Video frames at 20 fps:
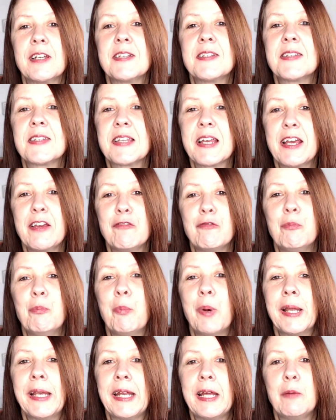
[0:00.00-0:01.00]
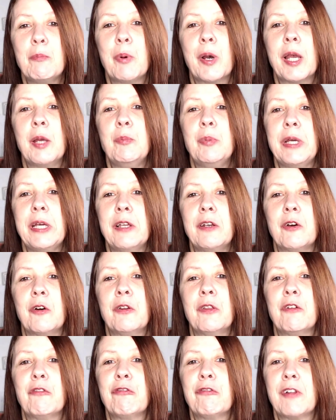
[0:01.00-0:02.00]
save money by being
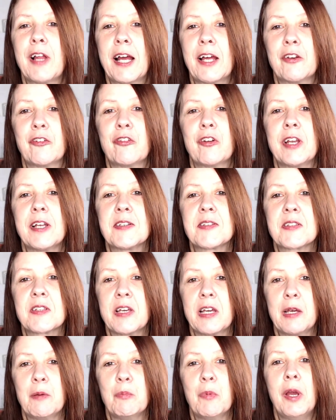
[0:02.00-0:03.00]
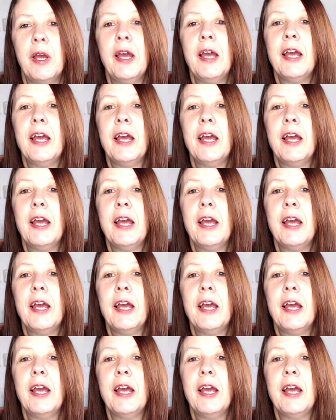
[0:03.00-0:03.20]
on the flat rate scheme.